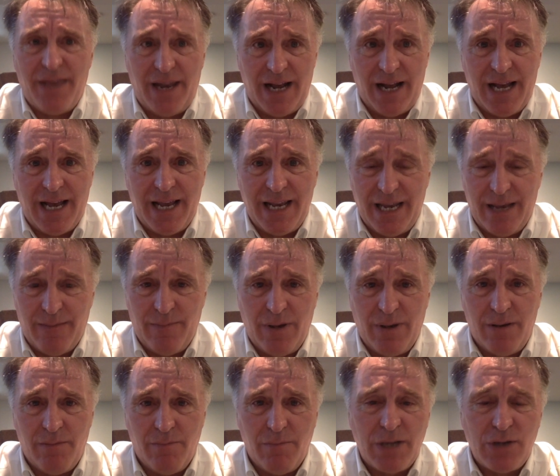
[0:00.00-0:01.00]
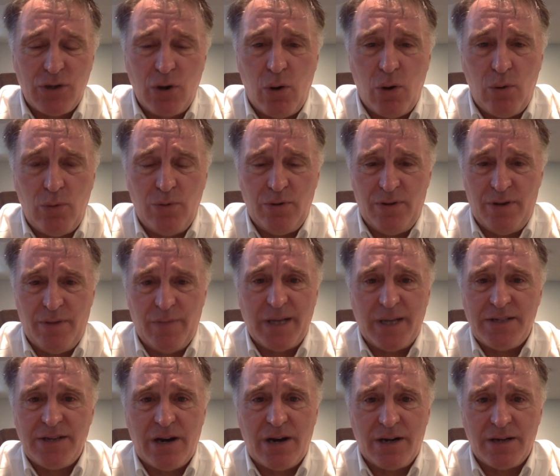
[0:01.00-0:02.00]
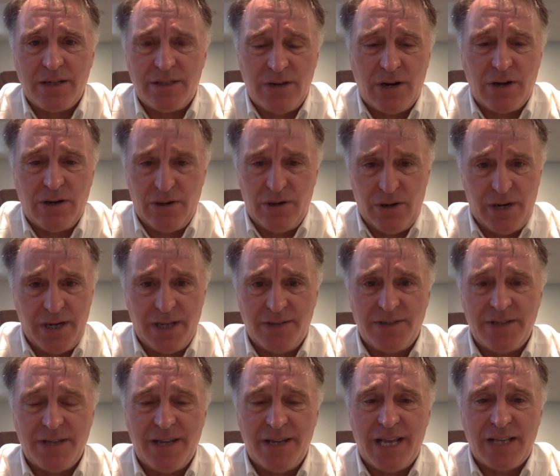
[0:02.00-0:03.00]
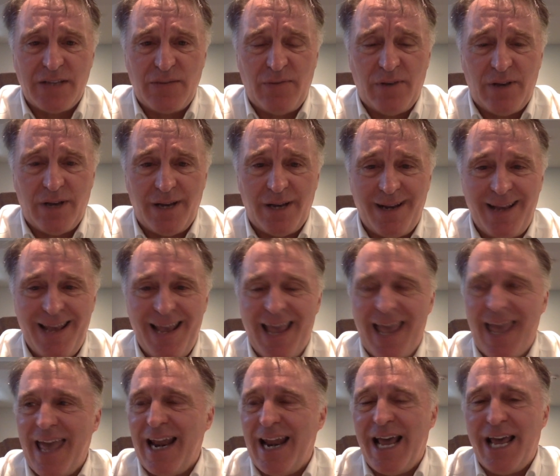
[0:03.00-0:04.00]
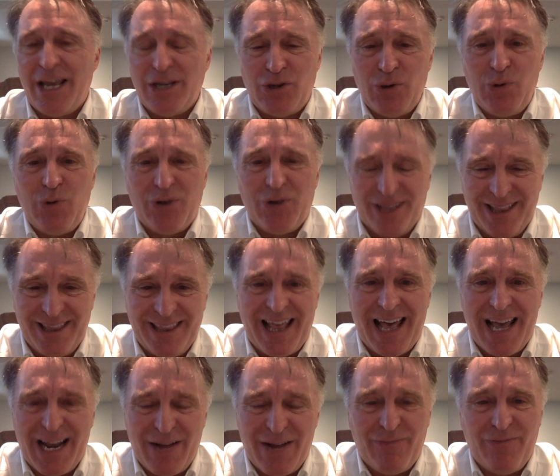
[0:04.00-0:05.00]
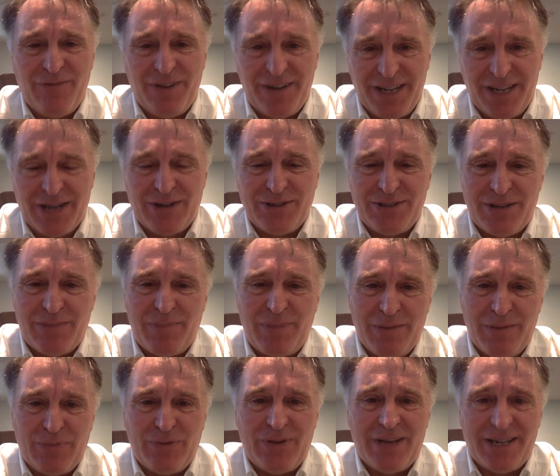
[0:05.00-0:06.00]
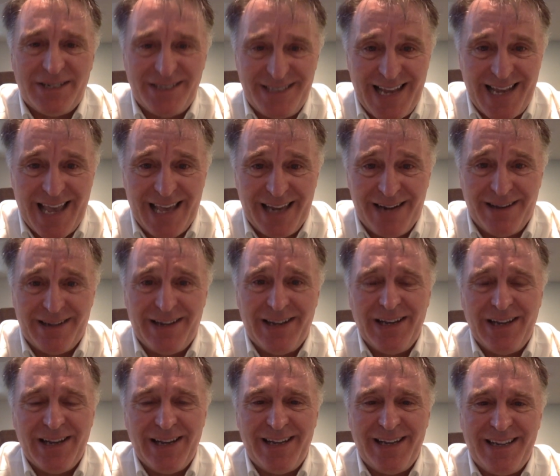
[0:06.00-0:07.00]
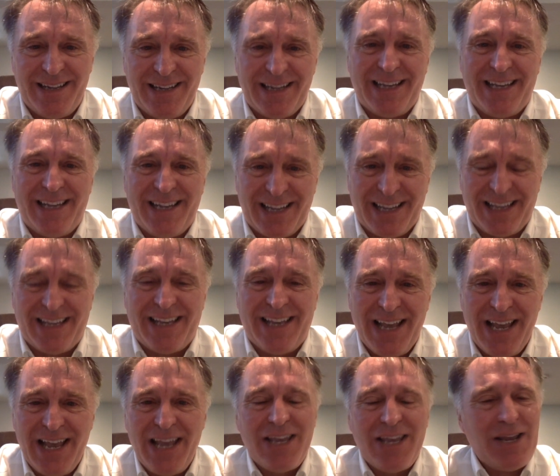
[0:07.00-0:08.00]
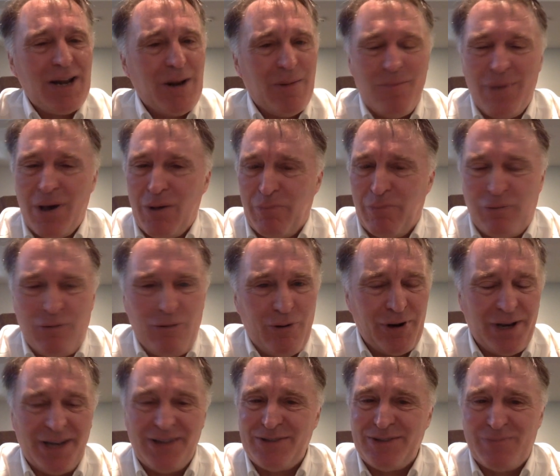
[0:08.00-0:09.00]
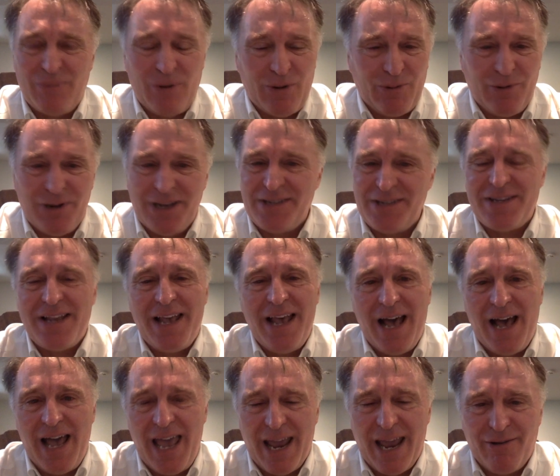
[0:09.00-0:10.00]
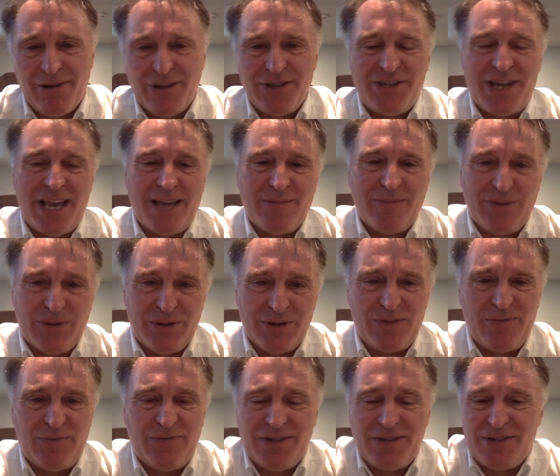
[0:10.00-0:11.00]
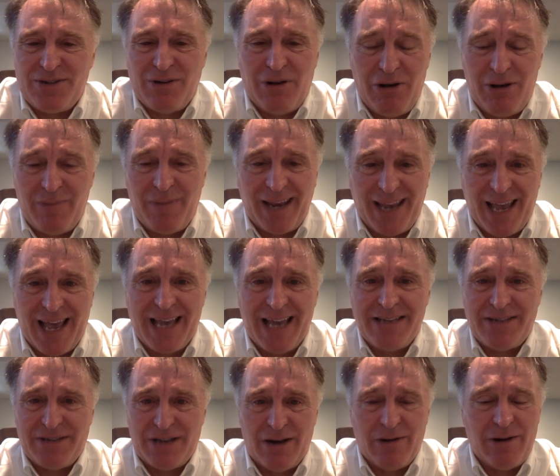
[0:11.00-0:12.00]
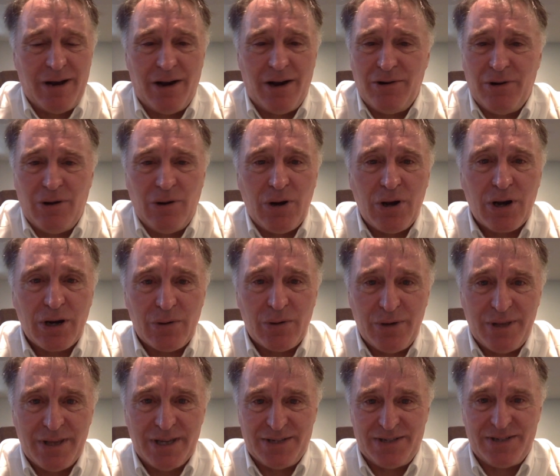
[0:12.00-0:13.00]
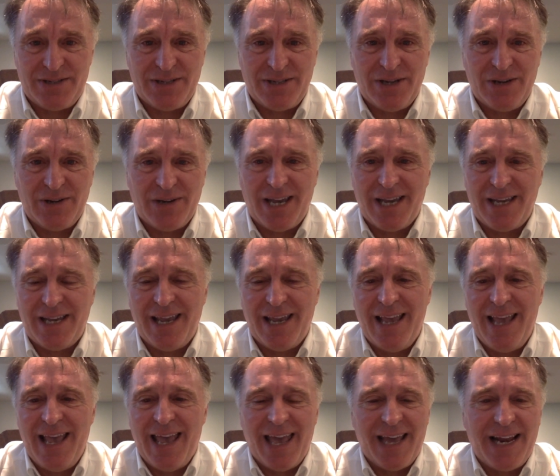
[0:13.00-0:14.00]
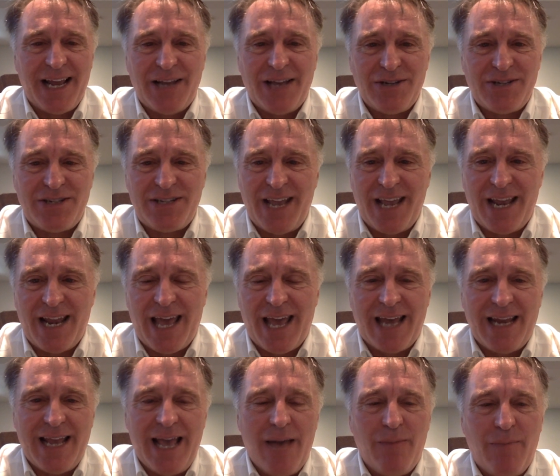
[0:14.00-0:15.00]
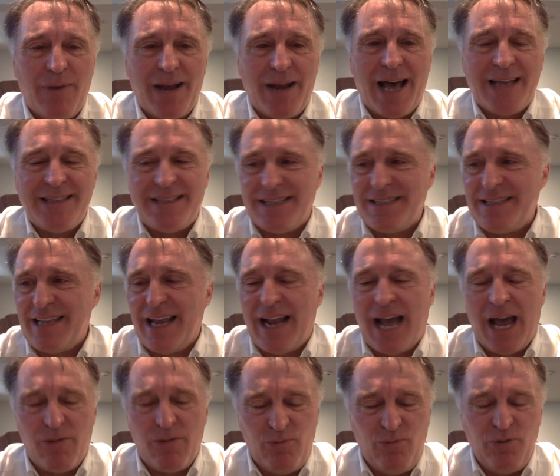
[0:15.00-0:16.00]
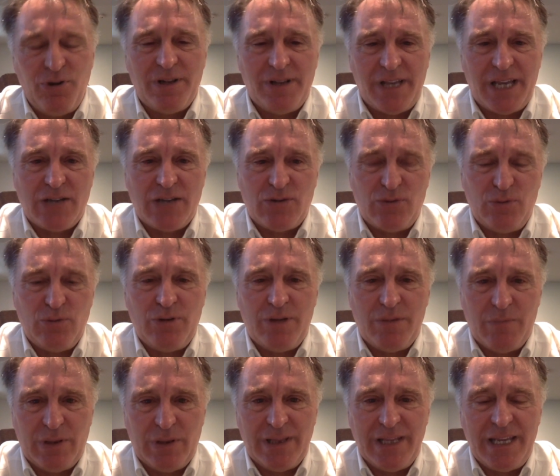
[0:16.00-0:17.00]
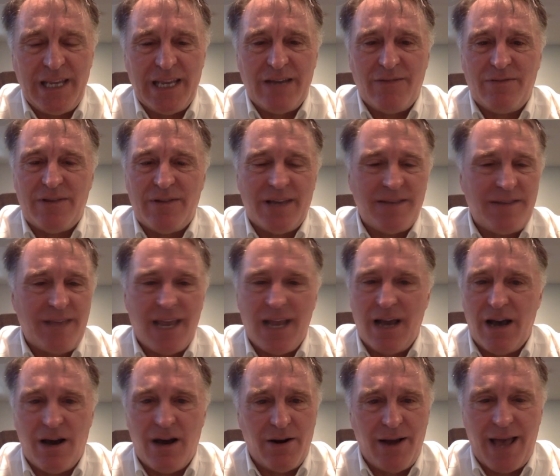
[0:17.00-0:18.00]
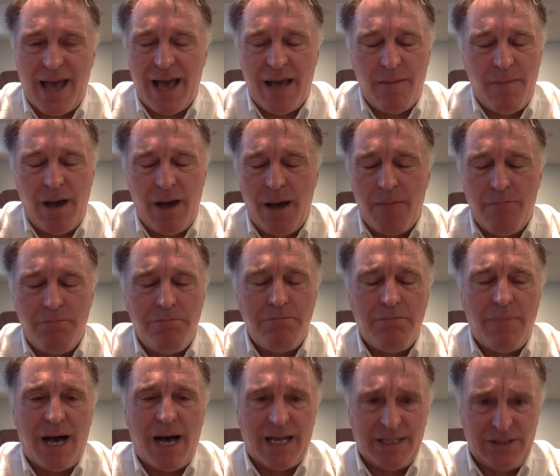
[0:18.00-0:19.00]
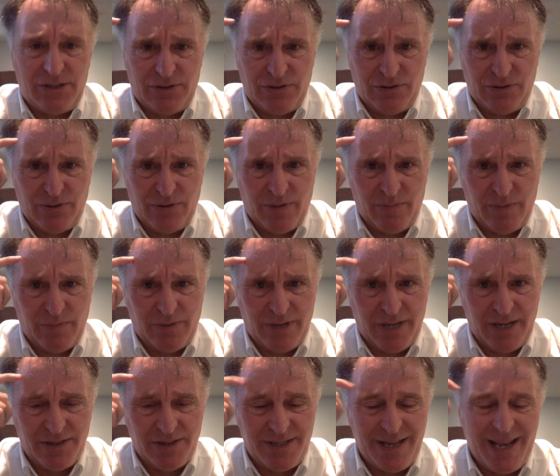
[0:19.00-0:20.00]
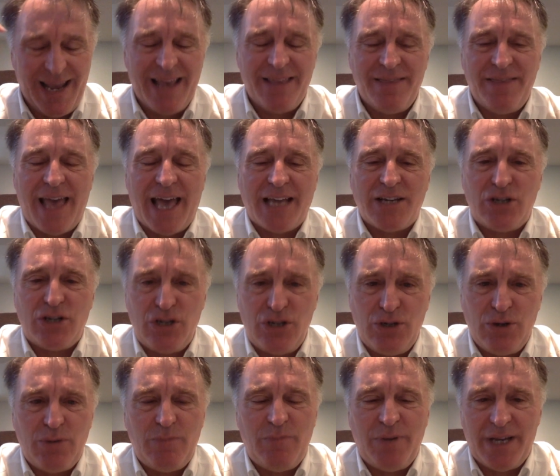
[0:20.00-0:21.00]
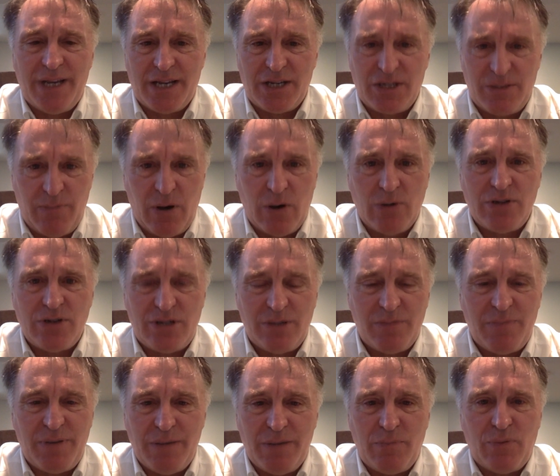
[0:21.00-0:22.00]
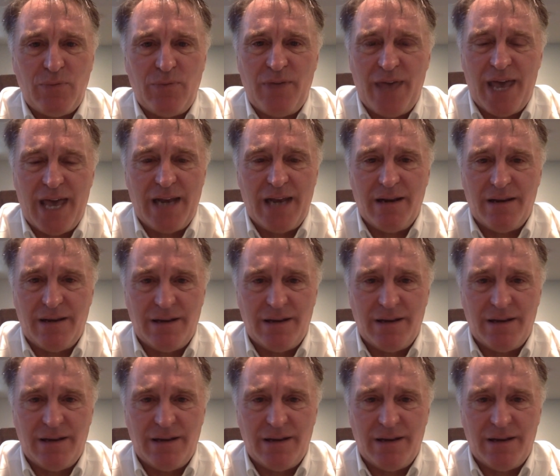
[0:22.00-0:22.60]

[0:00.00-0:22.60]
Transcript: that I am much older than my target audience, and that's fine. And I do a lot of videos of people that are dead. You know, Mel Boyce, Maurice, Harry James, Horace Fisher, all my guys are no longer with us, okay? And I understand that, but as I said, I really and truly believe that they are monster trumpet players that should be exposed to people that